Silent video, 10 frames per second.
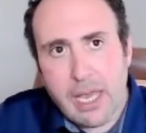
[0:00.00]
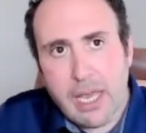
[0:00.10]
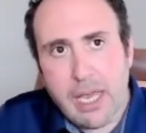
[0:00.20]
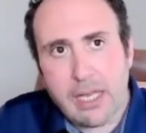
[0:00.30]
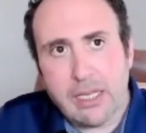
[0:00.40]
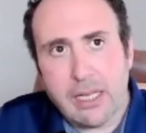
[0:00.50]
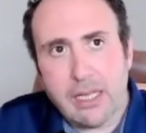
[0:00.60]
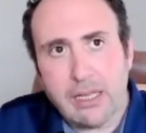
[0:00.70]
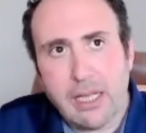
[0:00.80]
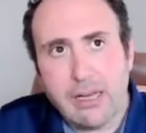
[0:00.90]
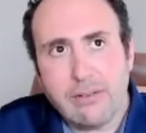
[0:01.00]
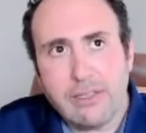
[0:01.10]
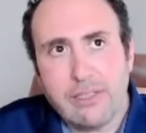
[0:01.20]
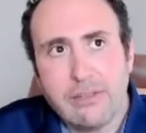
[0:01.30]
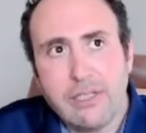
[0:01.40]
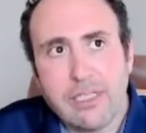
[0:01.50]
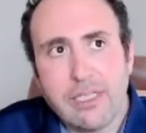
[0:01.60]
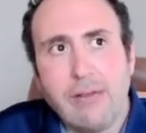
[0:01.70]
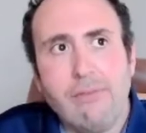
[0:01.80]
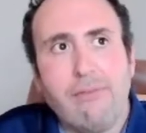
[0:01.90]
and a lot of there is
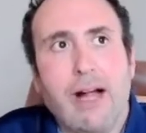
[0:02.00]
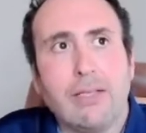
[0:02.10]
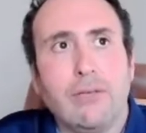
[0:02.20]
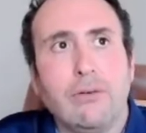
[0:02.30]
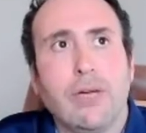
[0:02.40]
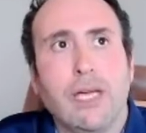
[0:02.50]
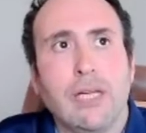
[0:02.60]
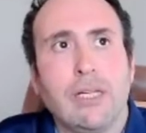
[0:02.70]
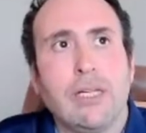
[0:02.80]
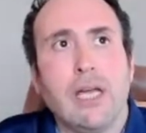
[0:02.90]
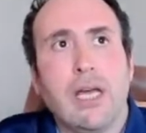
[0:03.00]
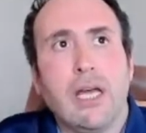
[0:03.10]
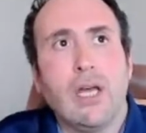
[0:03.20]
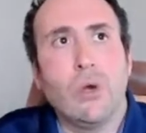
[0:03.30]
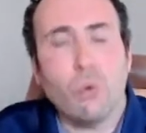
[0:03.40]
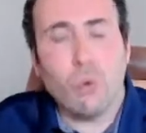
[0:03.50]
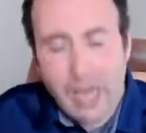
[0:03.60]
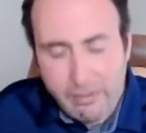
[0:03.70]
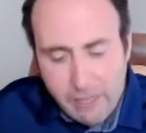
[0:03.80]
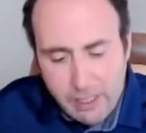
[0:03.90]
some value in
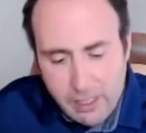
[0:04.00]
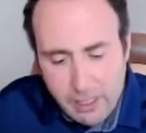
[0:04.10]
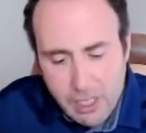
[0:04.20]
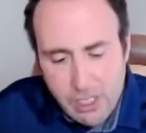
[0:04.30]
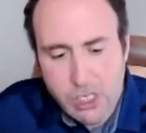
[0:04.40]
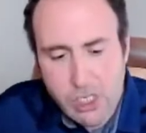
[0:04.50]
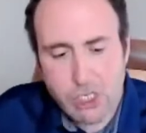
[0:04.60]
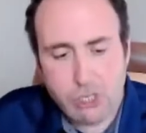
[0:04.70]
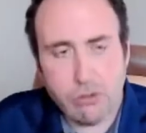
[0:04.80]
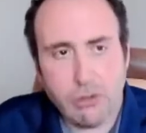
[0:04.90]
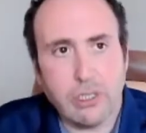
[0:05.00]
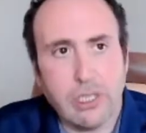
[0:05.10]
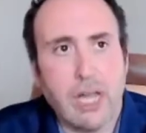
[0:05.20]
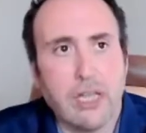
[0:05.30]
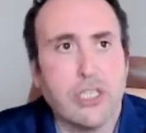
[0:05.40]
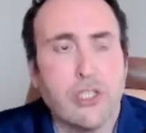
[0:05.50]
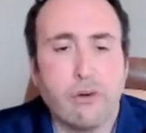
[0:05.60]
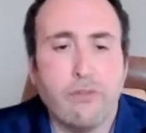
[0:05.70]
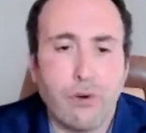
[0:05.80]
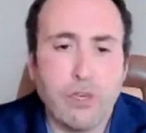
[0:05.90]
arriving to your knowledge
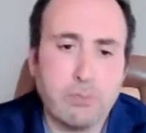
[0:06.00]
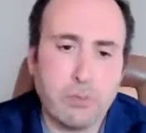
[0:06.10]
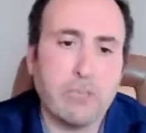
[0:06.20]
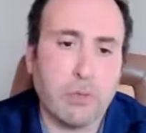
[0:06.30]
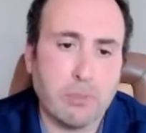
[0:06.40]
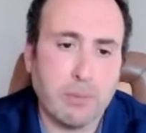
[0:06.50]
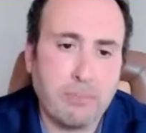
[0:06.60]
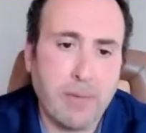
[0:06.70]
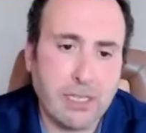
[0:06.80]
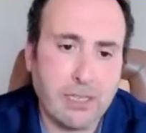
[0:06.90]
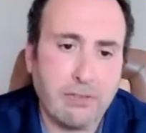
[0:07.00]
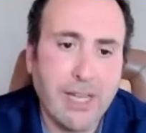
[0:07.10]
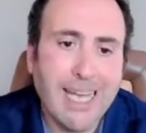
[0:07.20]
through first principles perspective,